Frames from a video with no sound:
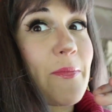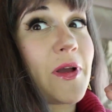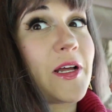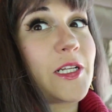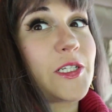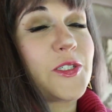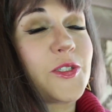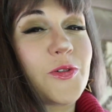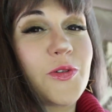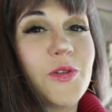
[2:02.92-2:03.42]
I'm
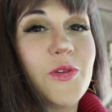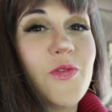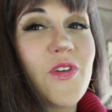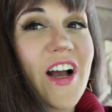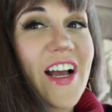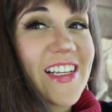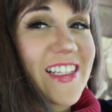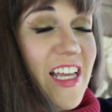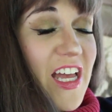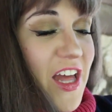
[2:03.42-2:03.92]
gonna show you
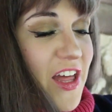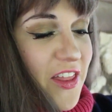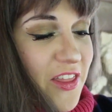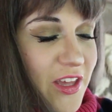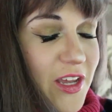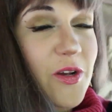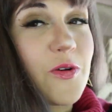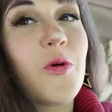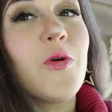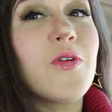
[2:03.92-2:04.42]
guys
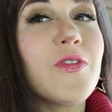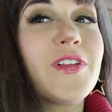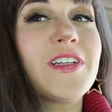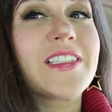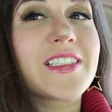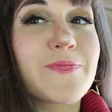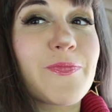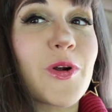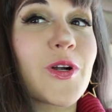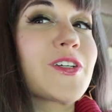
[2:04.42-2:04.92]
the
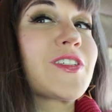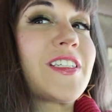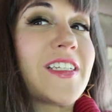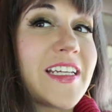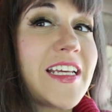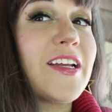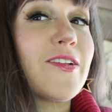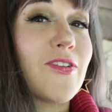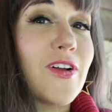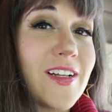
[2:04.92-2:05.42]
coolest
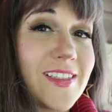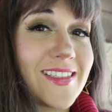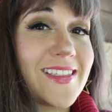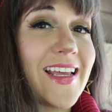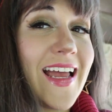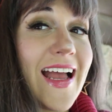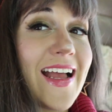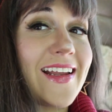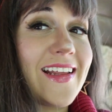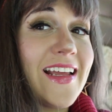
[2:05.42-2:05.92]
person here on
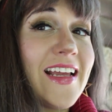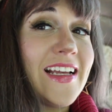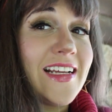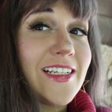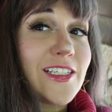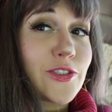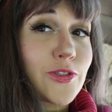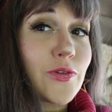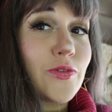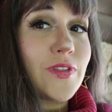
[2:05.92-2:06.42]
set.
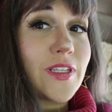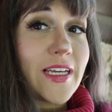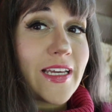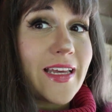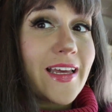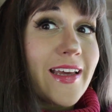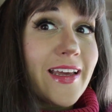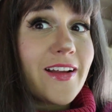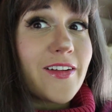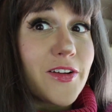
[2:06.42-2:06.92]

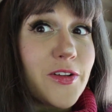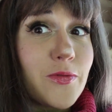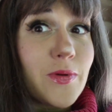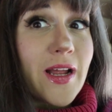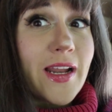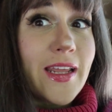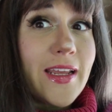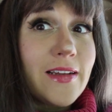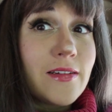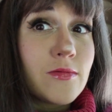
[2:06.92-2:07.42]
Truly. Here, you
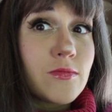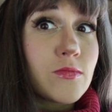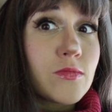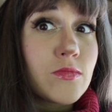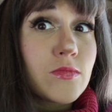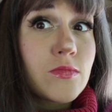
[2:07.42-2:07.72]
ready?